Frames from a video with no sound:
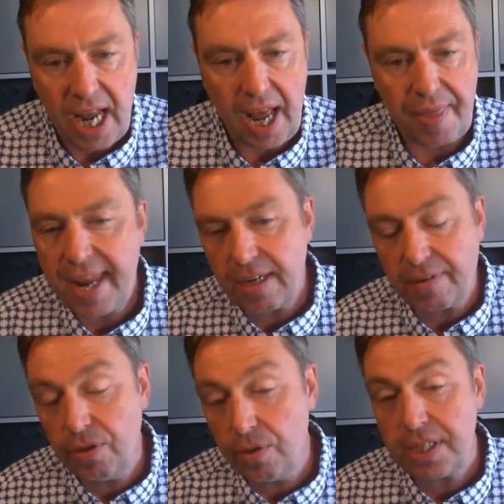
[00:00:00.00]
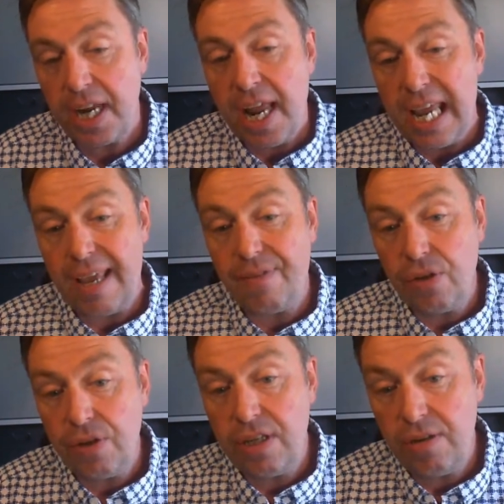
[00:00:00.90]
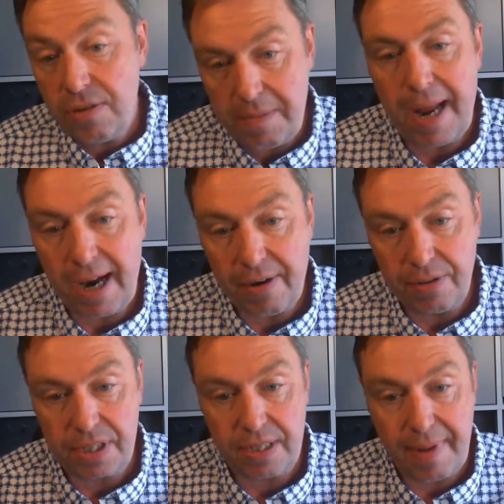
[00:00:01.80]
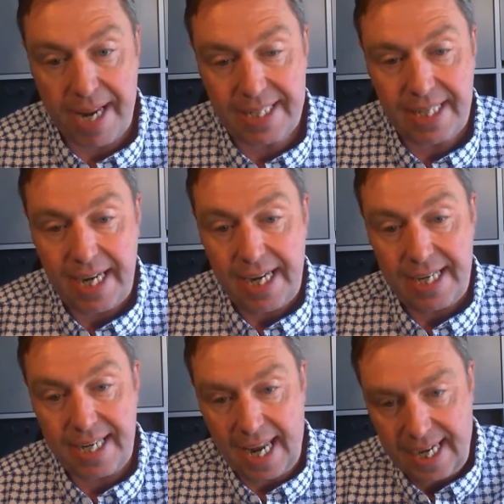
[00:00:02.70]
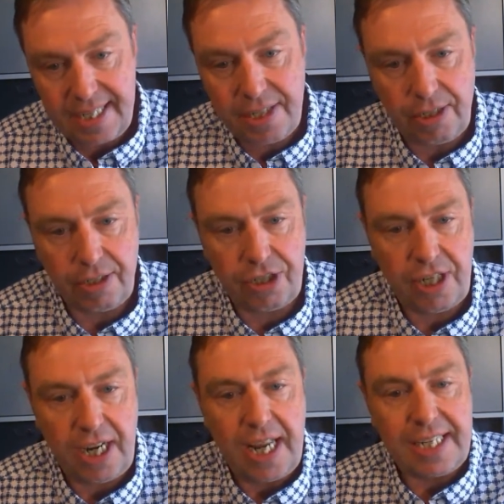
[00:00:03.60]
And then, of course, if you're using Power Automate, get in touch.